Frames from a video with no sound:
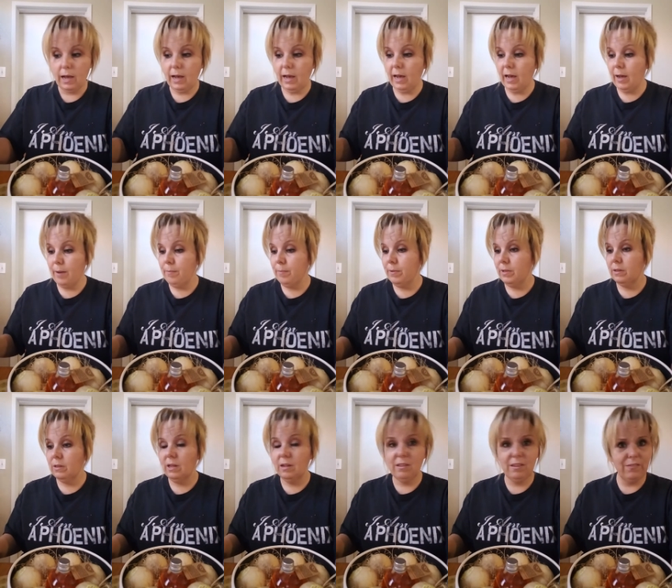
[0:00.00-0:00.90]
Um,
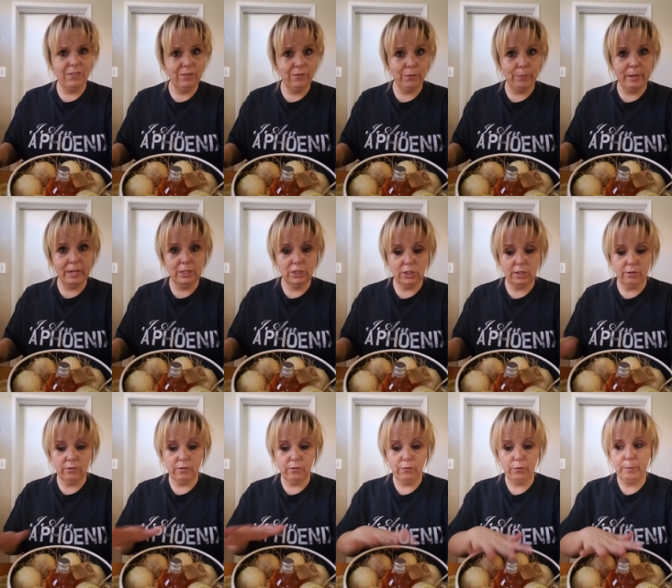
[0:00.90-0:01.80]
lots of information.
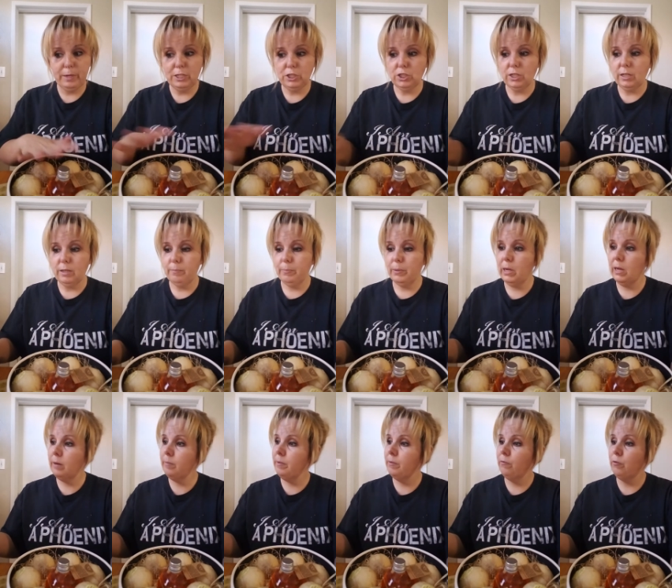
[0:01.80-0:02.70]
There's information on the
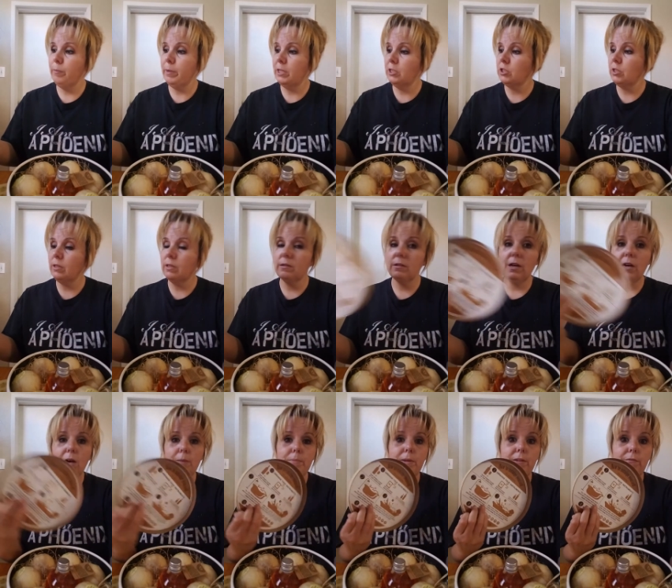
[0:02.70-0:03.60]
bottom, information on the
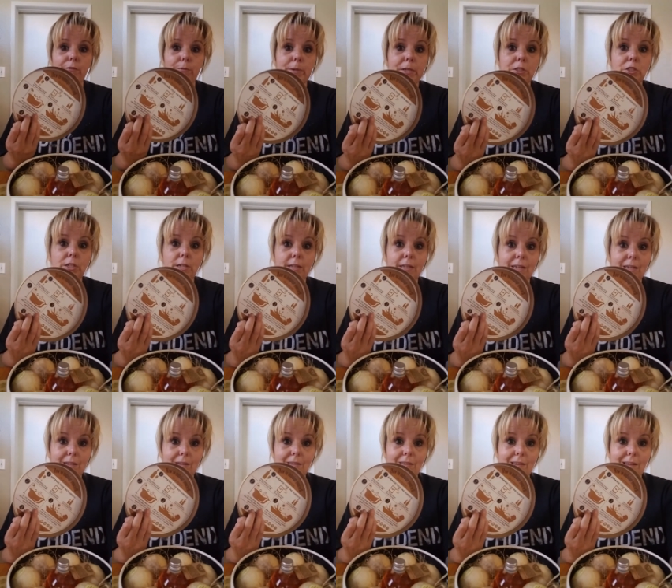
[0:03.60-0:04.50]
top, information on
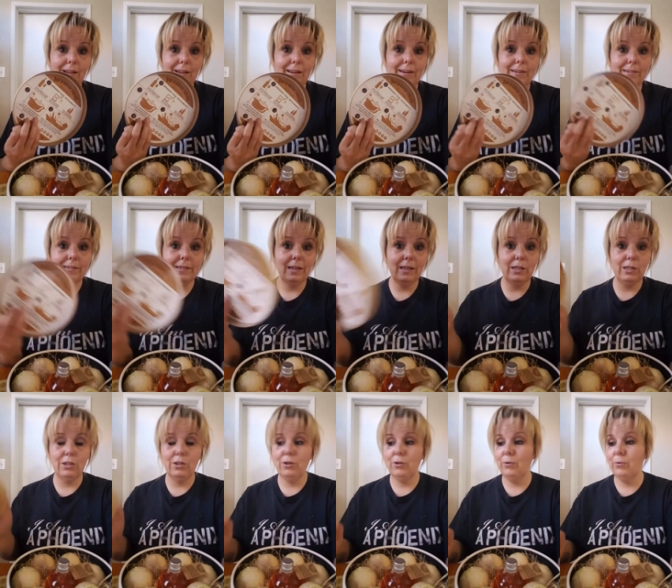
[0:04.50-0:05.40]
the inside,
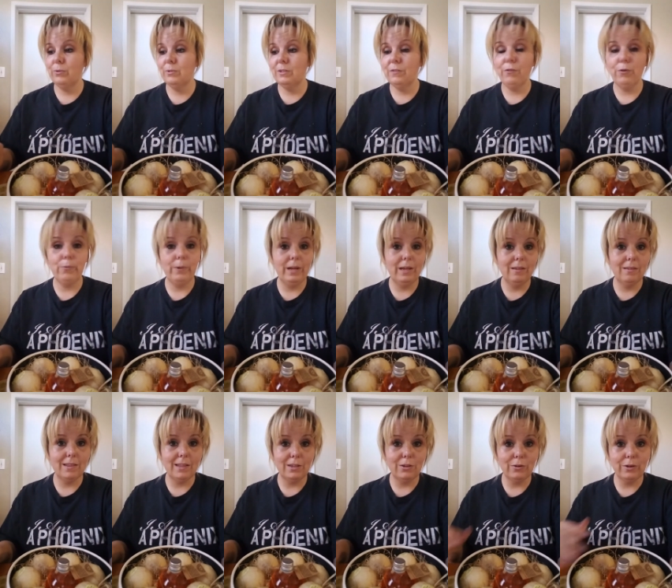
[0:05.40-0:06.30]
telling you different
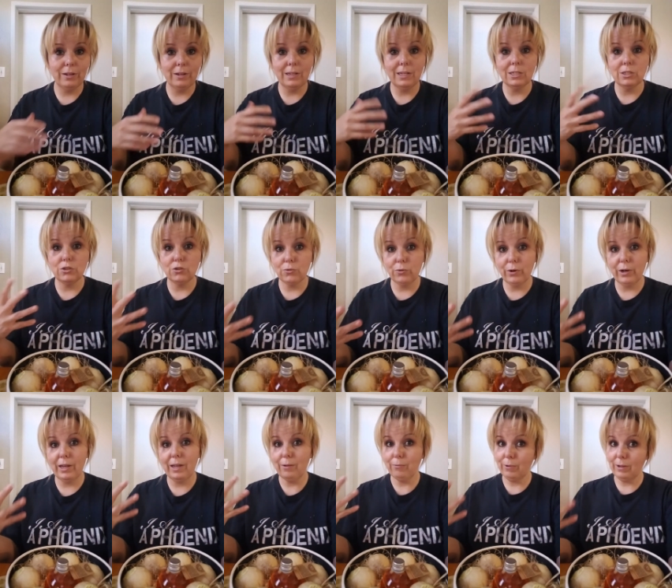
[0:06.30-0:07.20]
ways that you can
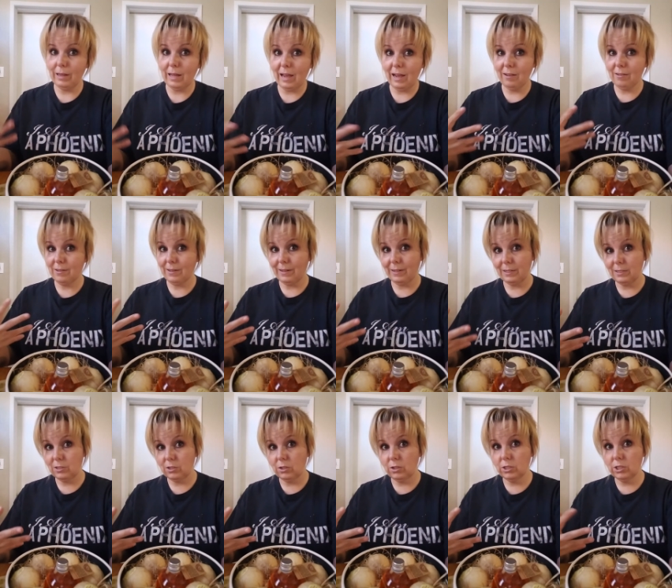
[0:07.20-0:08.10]
enjoy and relax and
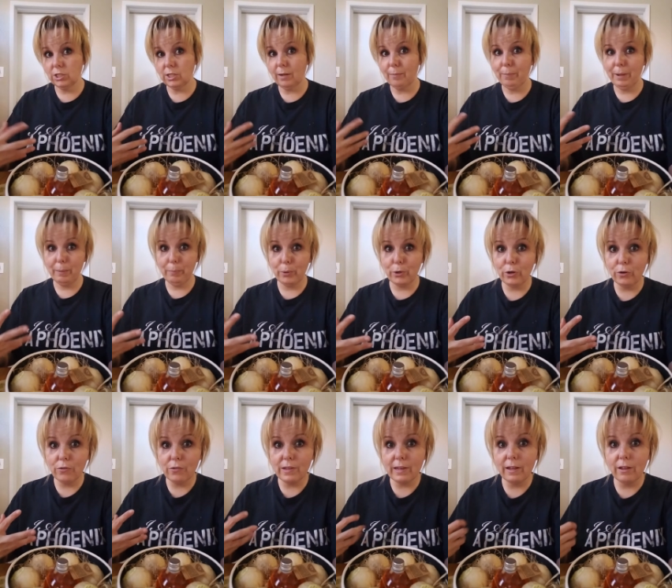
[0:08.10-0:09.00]
indulge and pamper
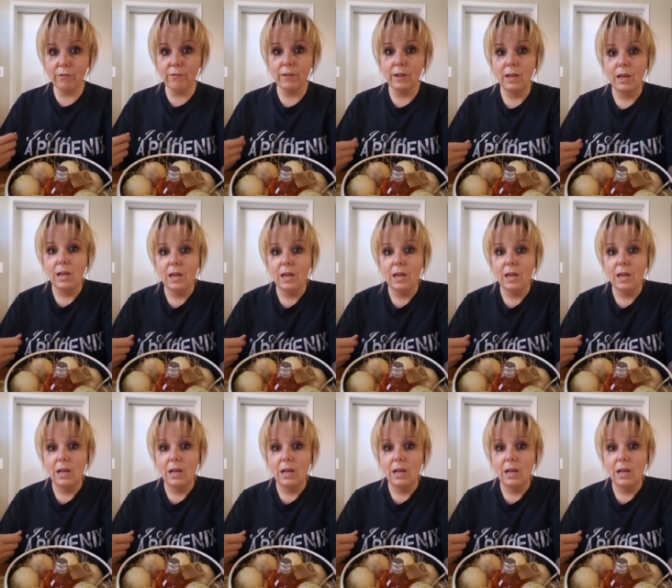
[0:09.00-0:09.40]
yourself.